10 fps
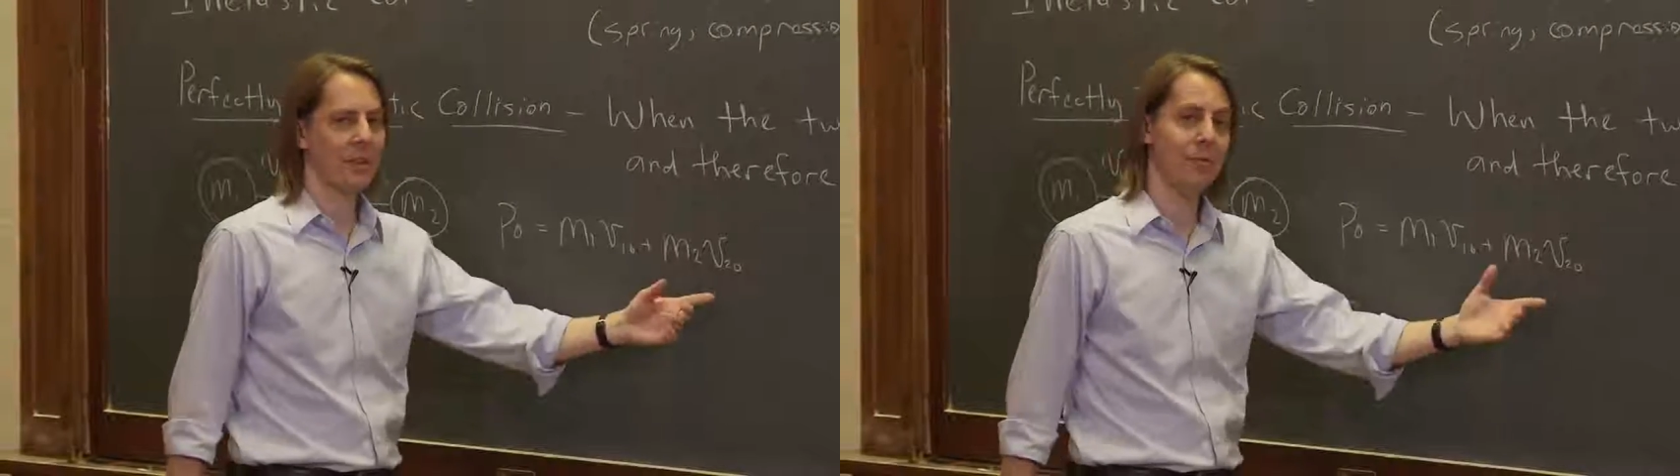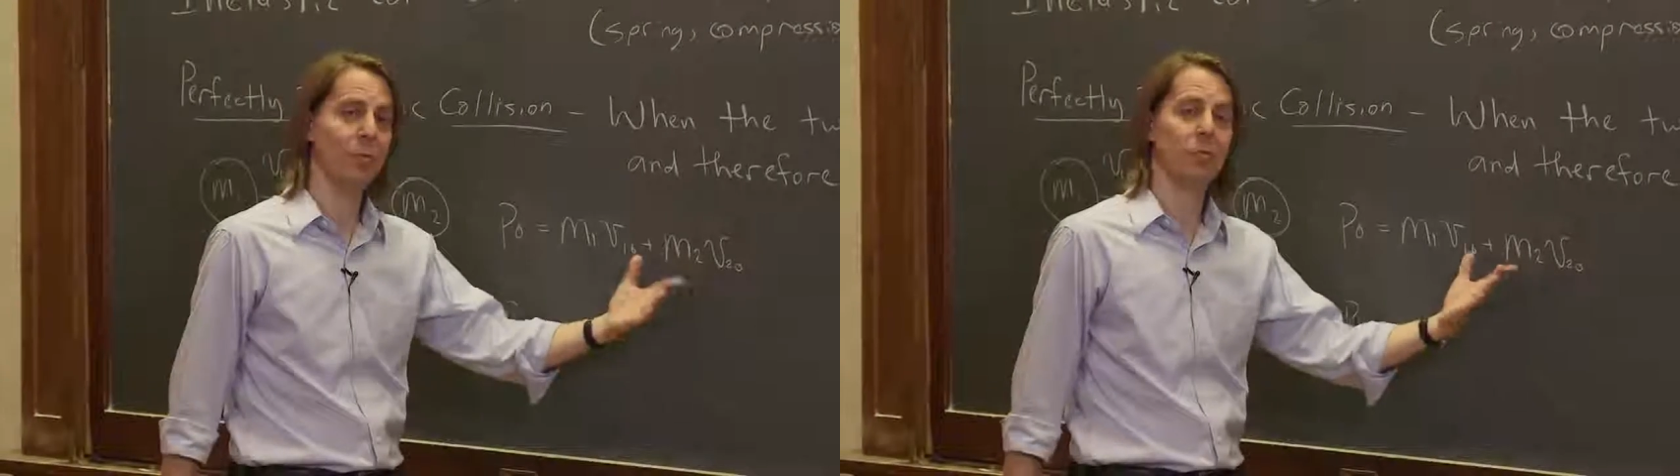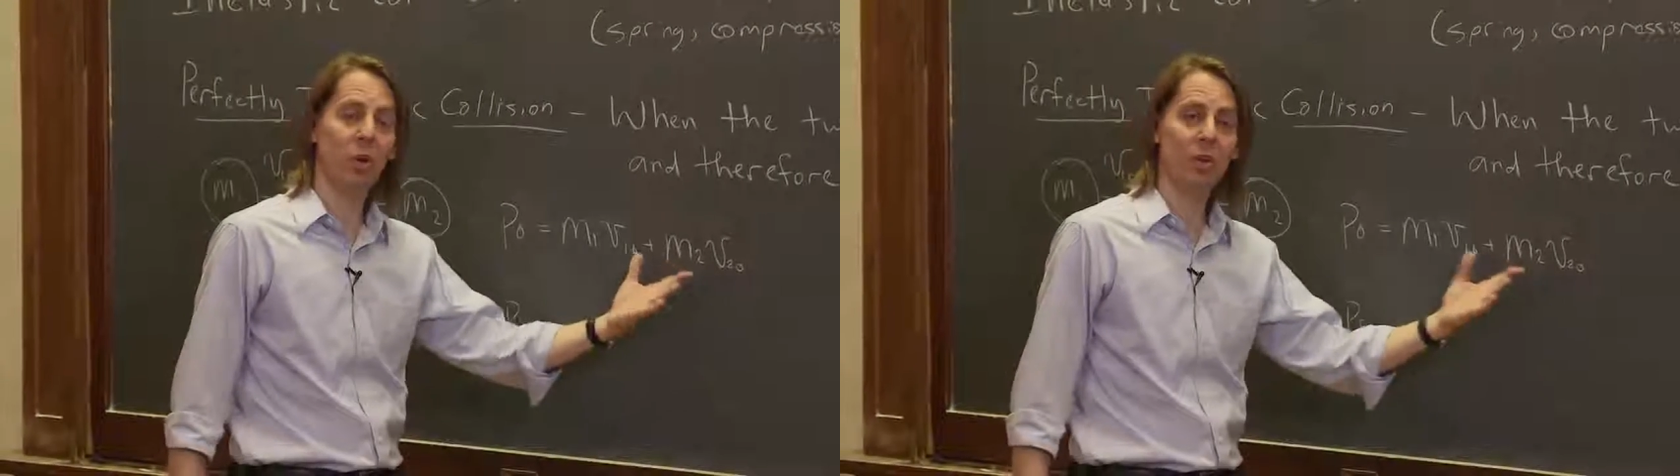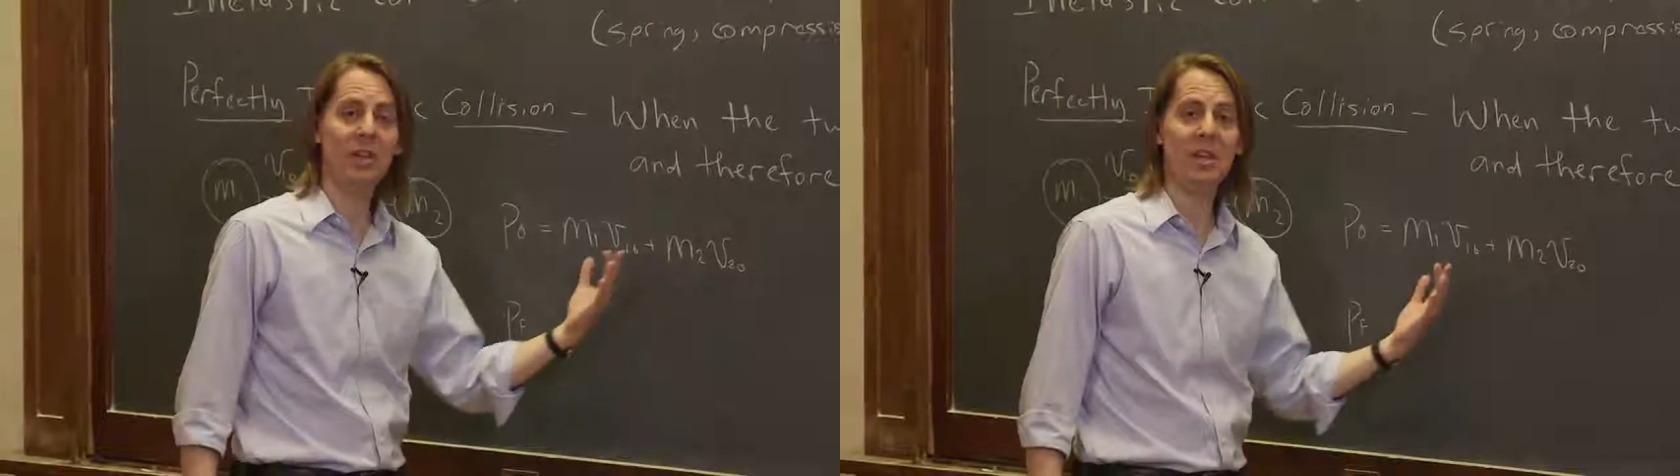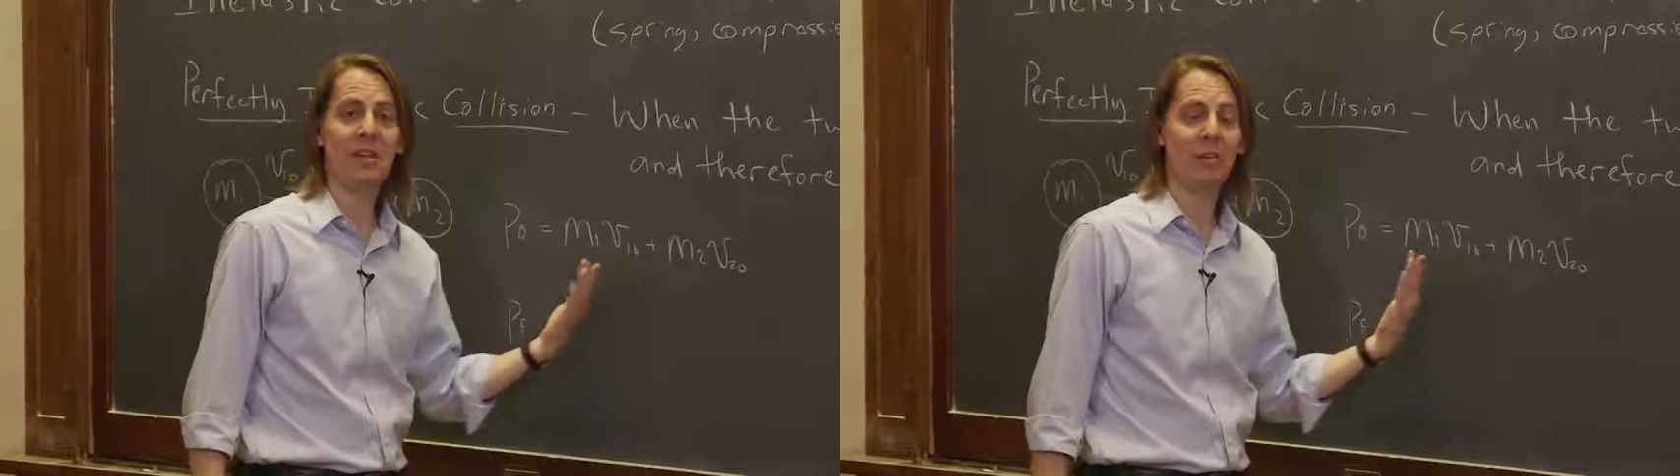even though it's
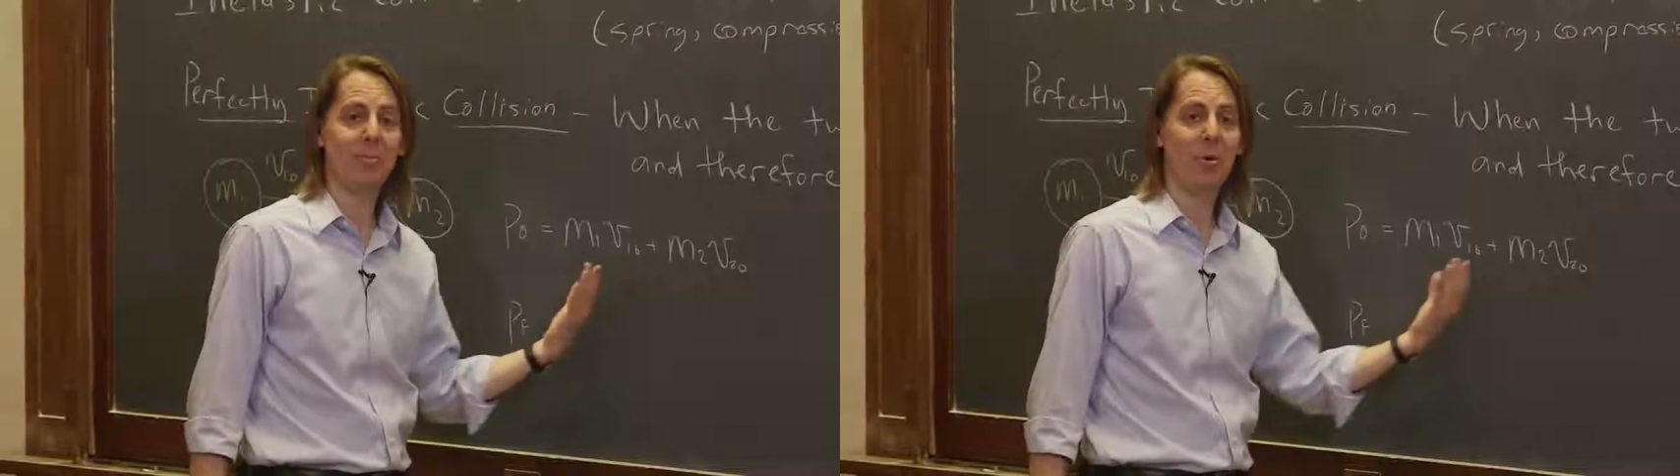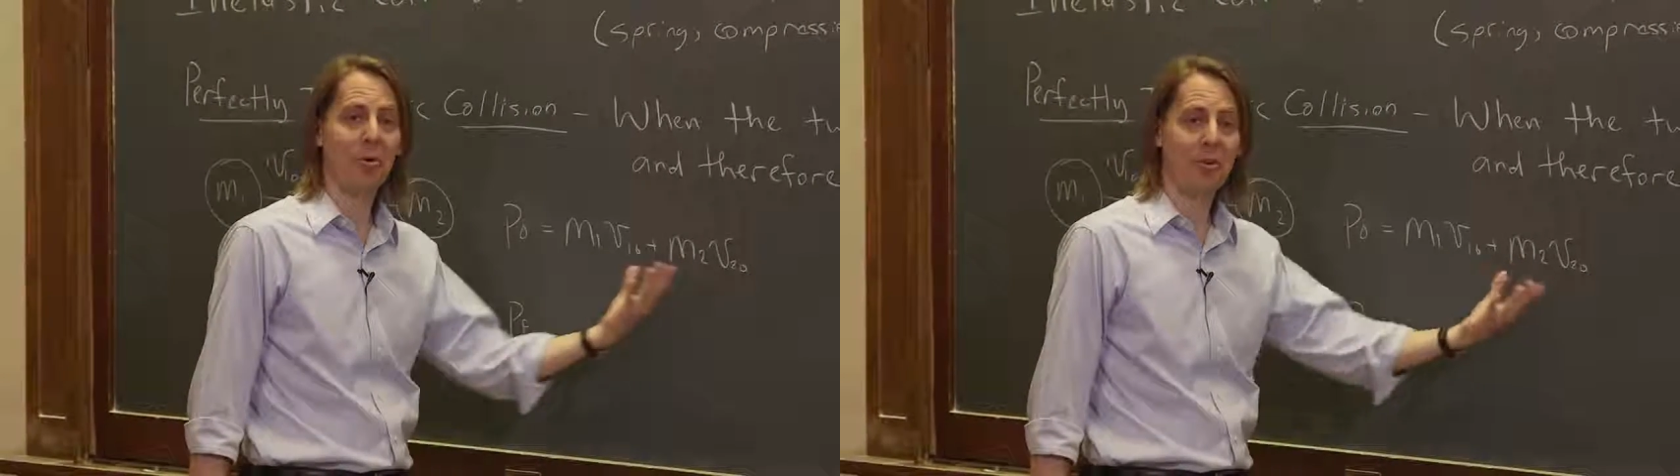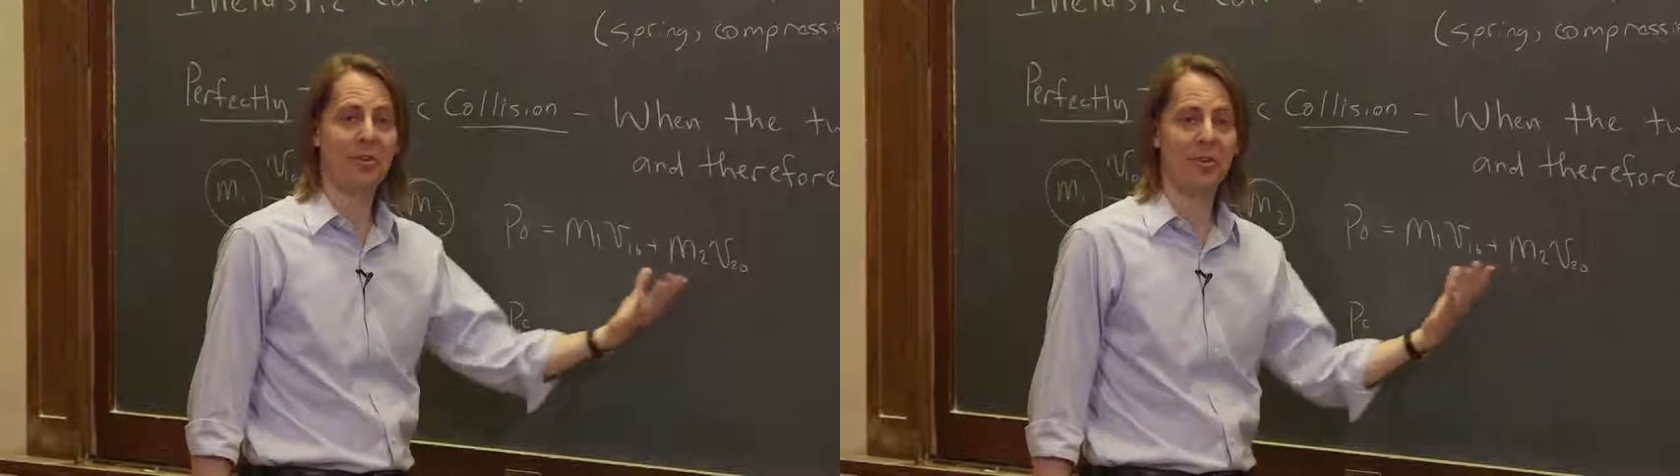1D, the component is